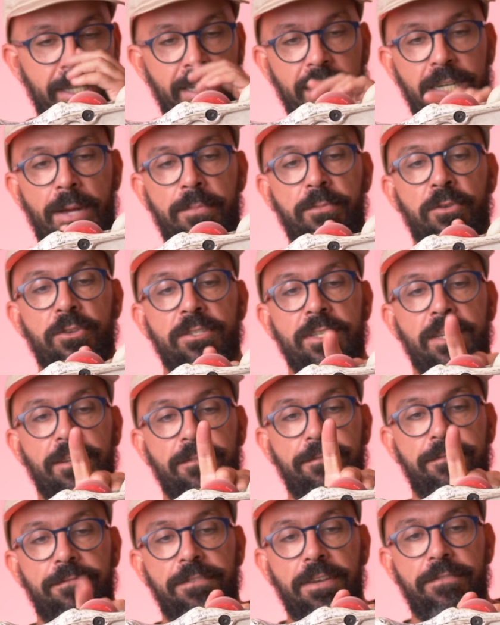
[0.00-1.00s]
here, I'm using
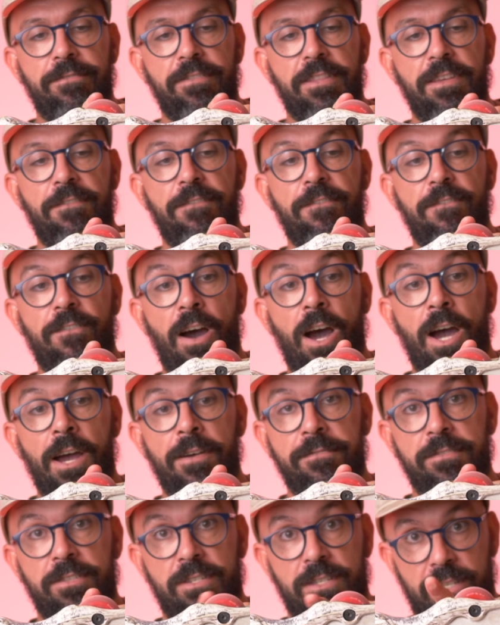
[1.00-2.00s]

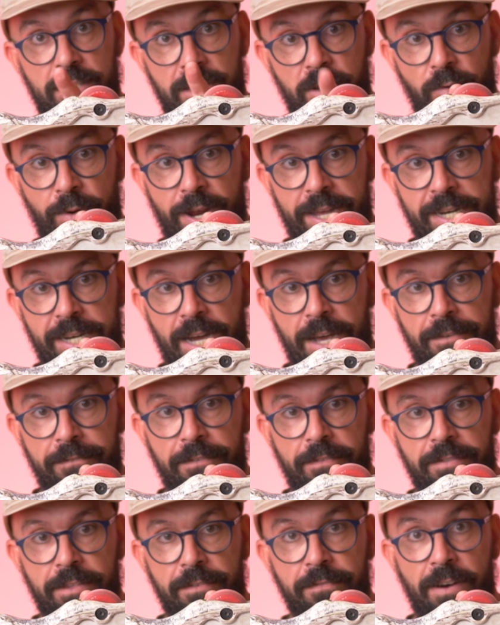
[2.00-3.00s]
55s, the red eye
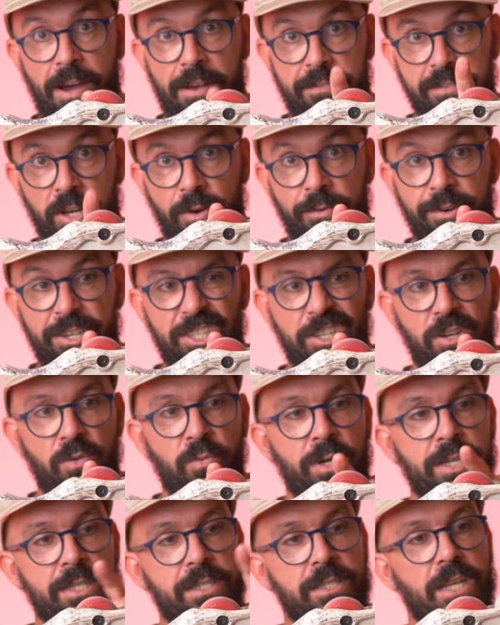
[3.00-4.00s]
55s, the original
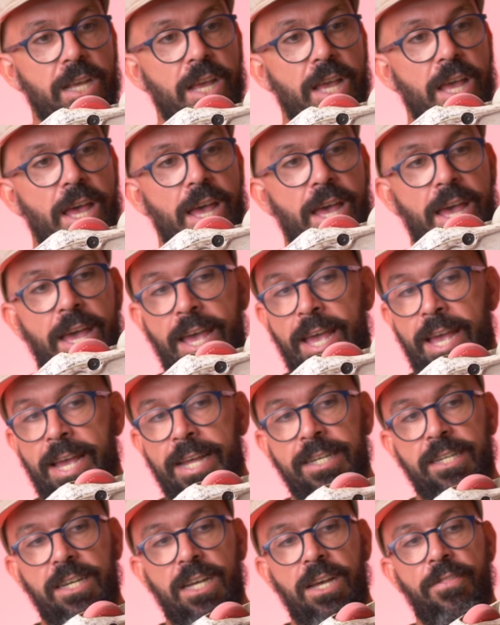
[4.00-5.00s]
ones,
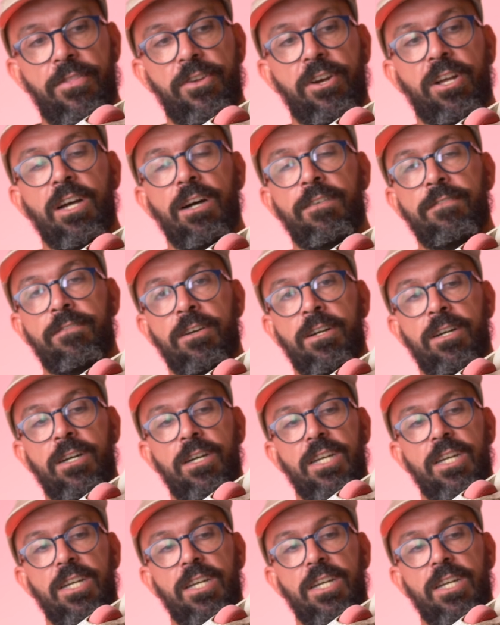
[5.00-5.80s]
and undercover